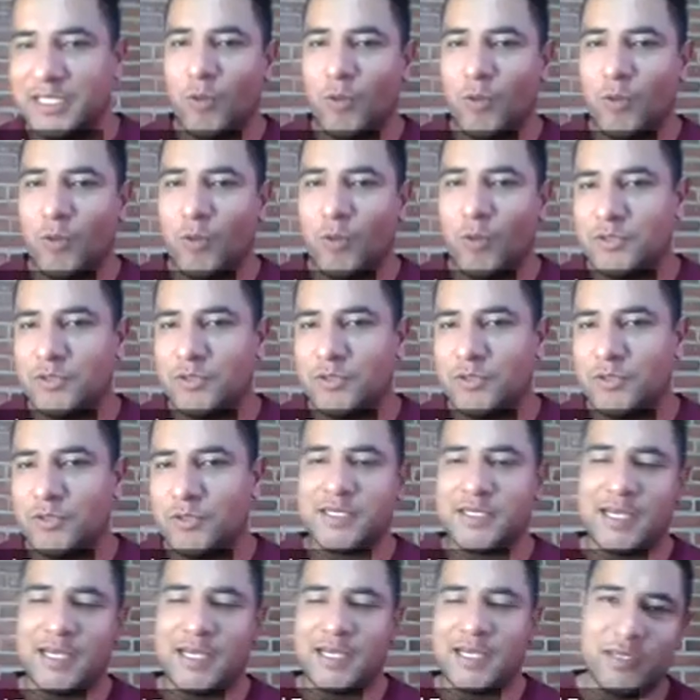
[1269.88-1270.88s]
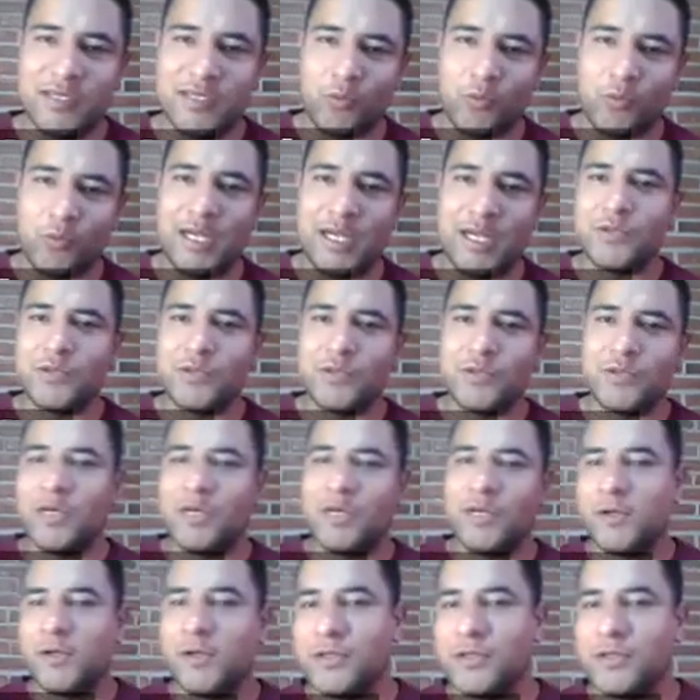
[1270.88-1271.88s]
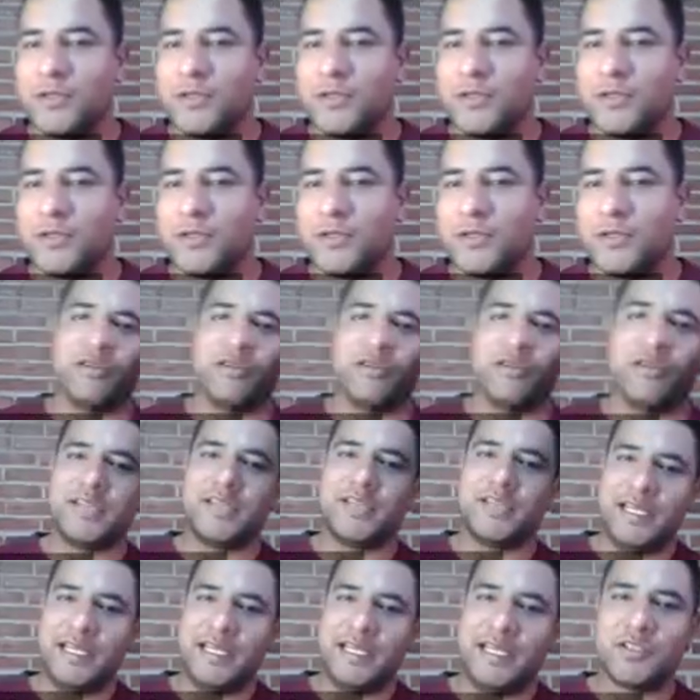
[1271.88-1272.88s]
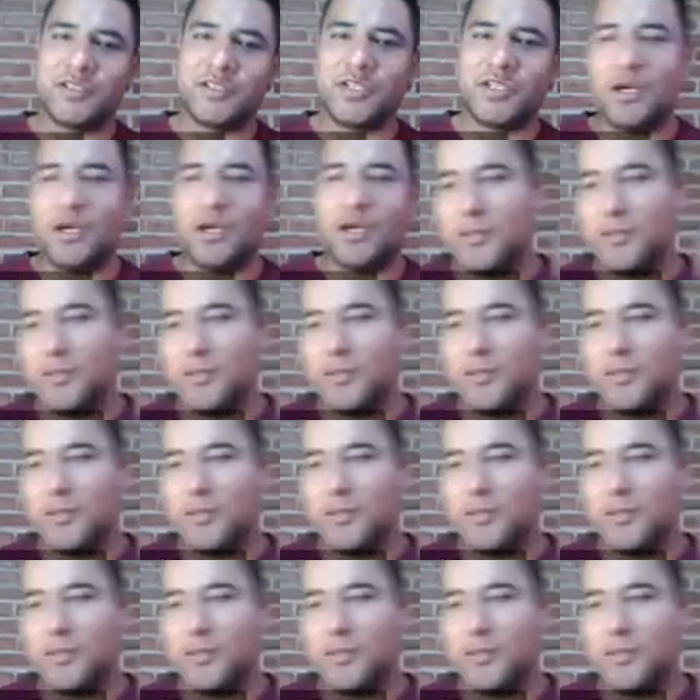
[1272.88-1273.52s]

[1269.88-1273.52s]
1 to one side or 1 to another, or 13 on top, or